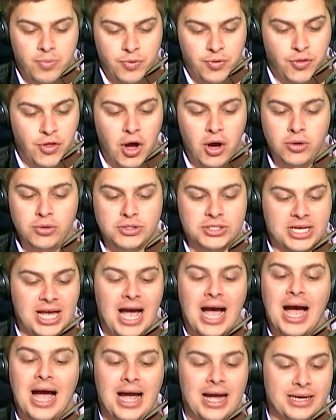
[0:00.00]
Those
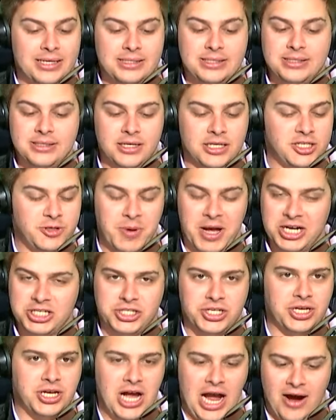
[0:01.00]
guys,
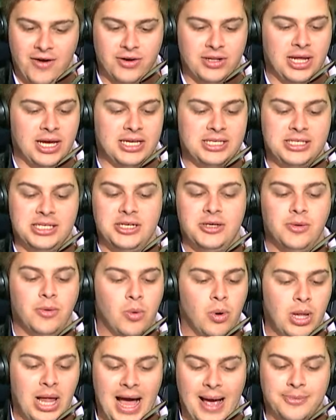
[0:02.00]
especially Kyren Lacy,
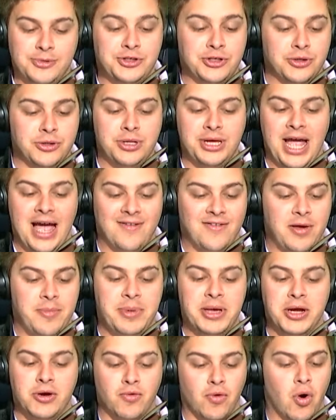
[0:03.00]
will absolutely have a
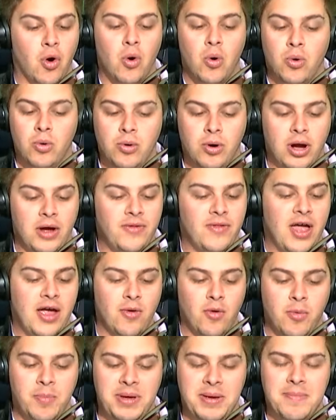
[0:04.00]
big role, and
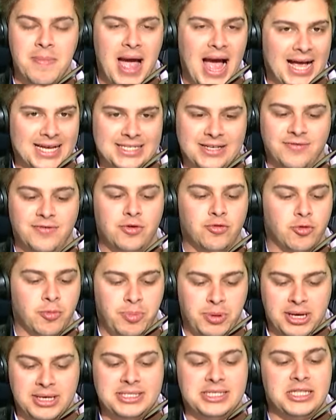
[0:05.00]
they will be massive in
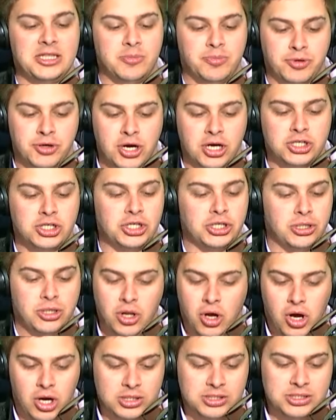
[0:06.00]
replacing the production
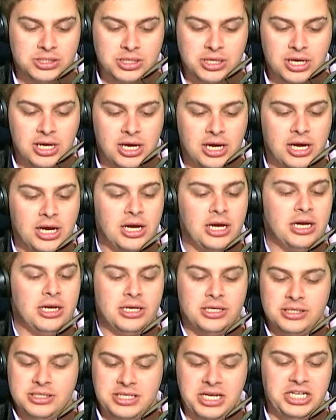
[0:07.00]
lost.
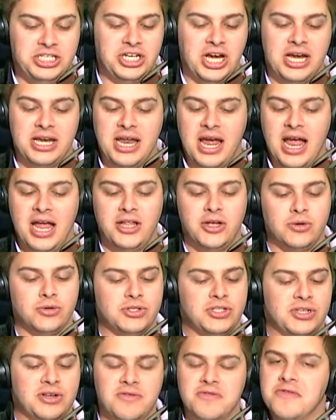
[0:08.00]
CJ
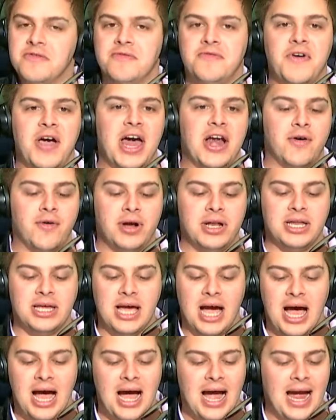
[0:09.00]
Daniels, veteran
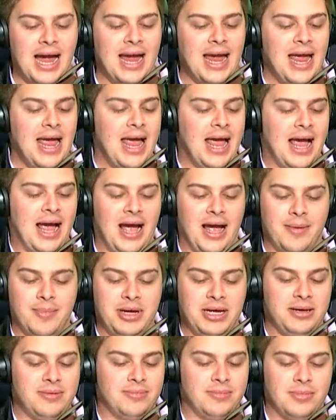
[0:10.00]
guy. I
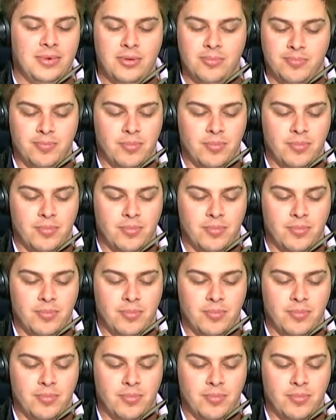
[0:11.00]
mean,